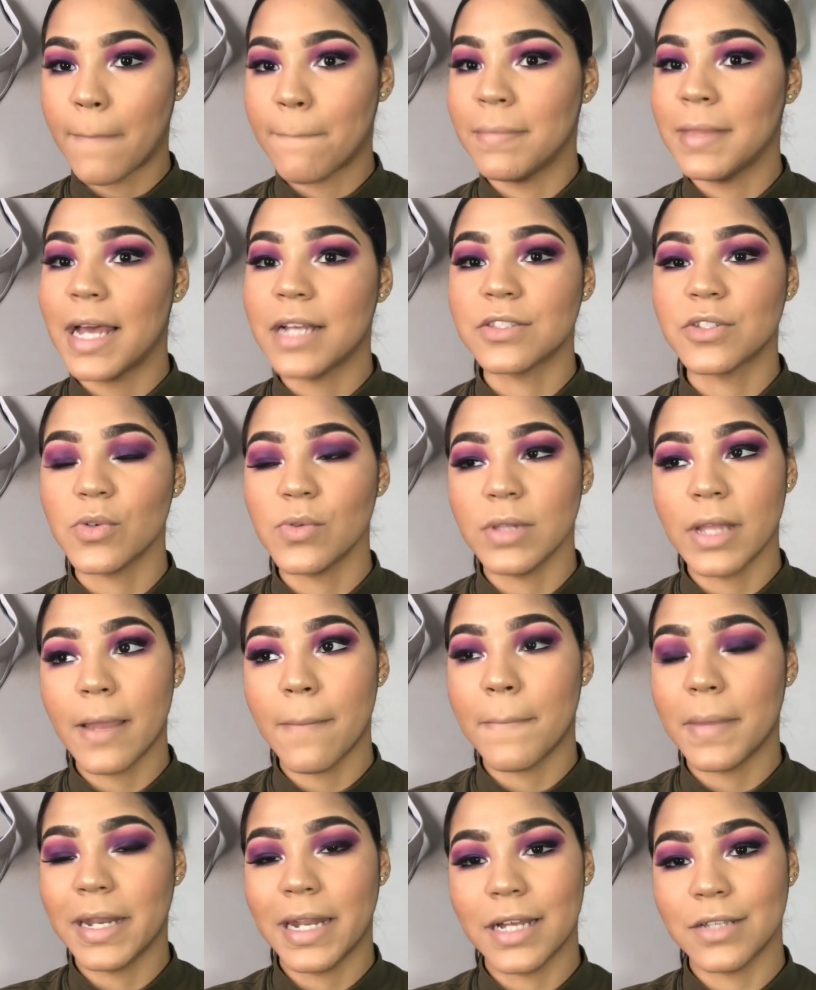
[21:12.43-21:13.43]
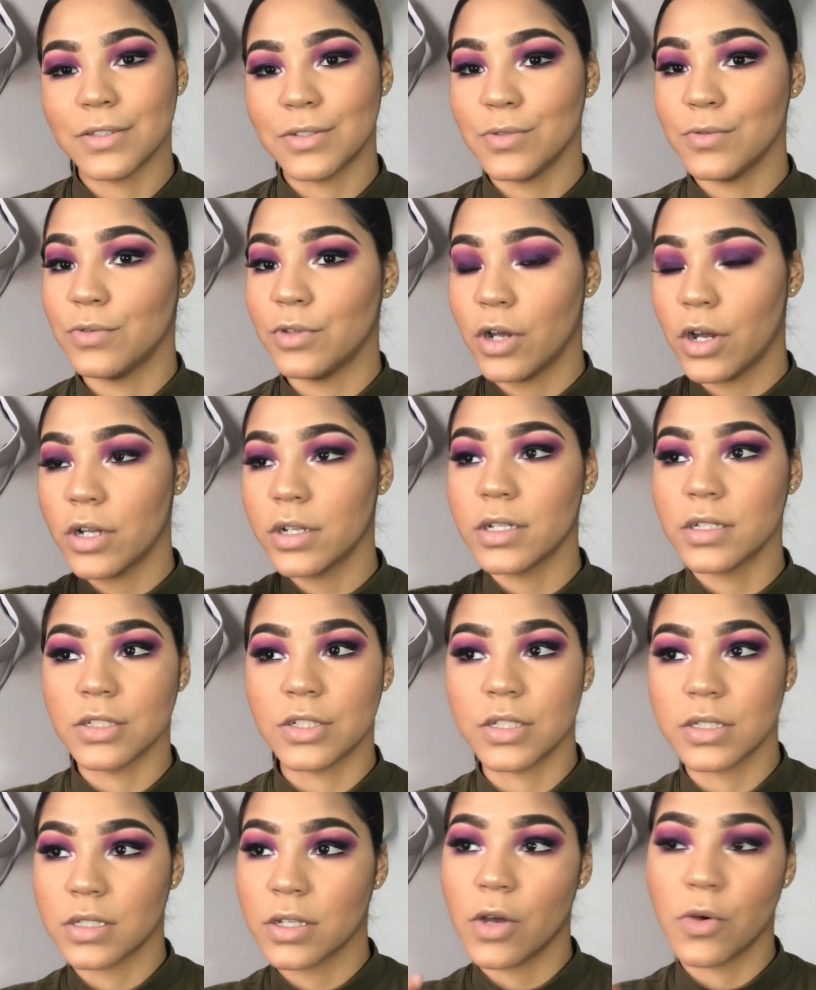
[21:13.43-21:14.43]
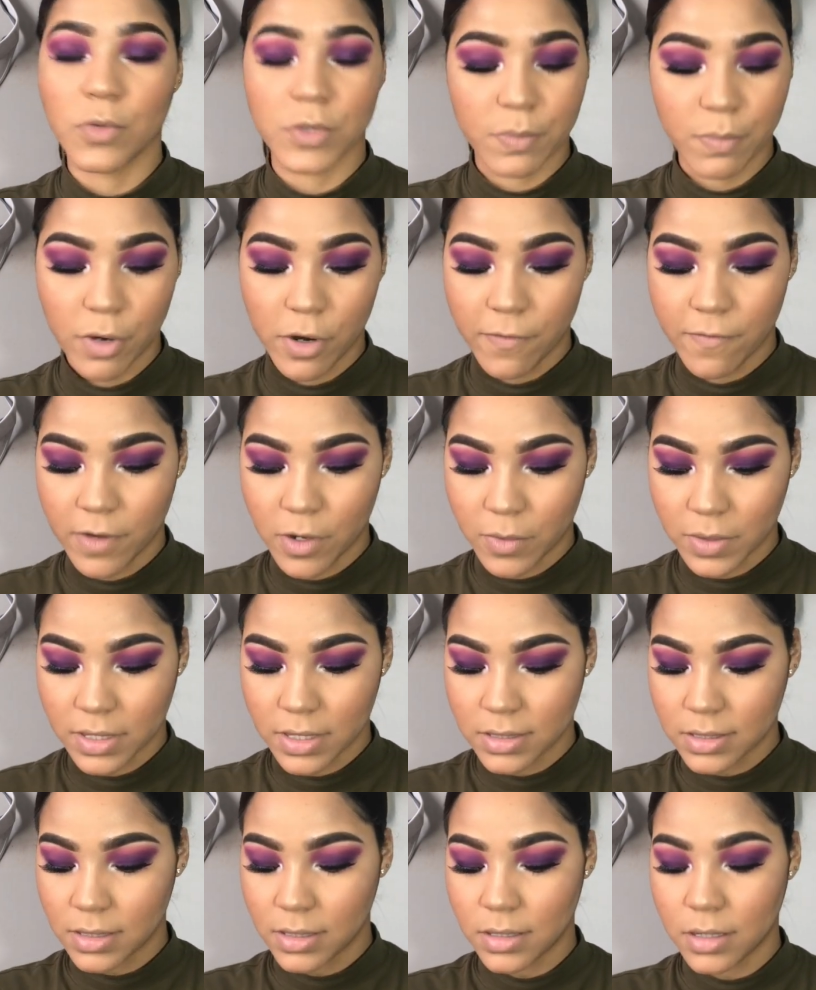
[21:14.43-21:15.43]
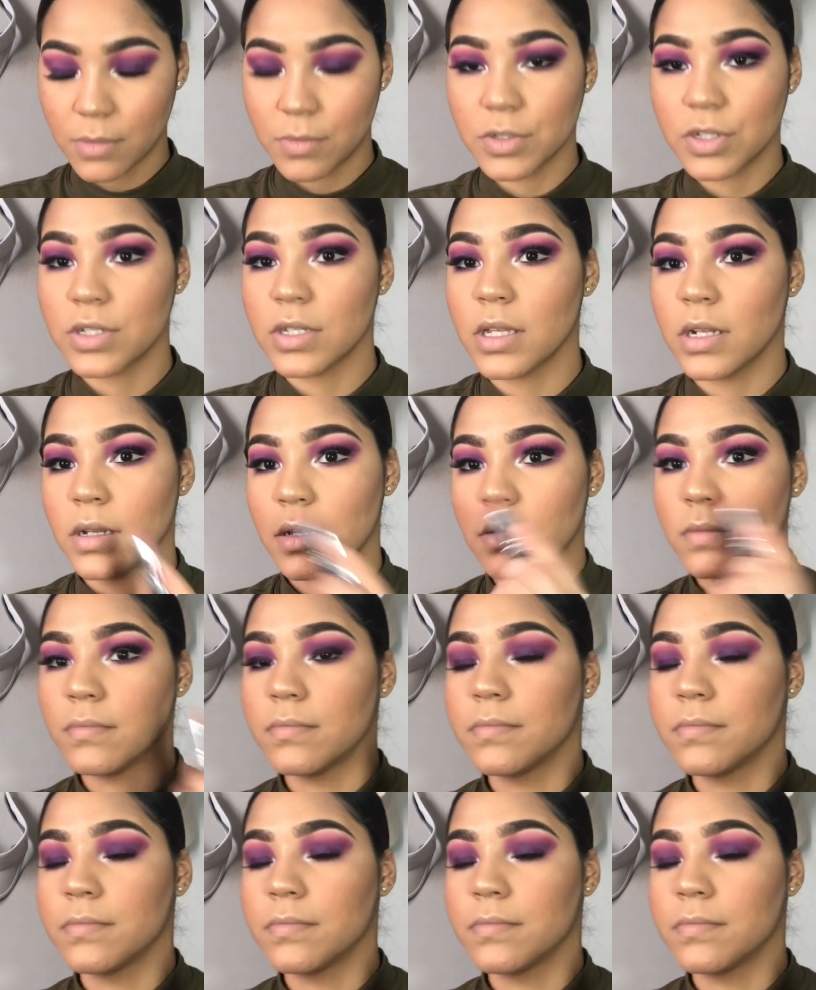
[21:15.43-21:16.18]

not too light but not too dark. It just goes perfect with this look. I'm just gonna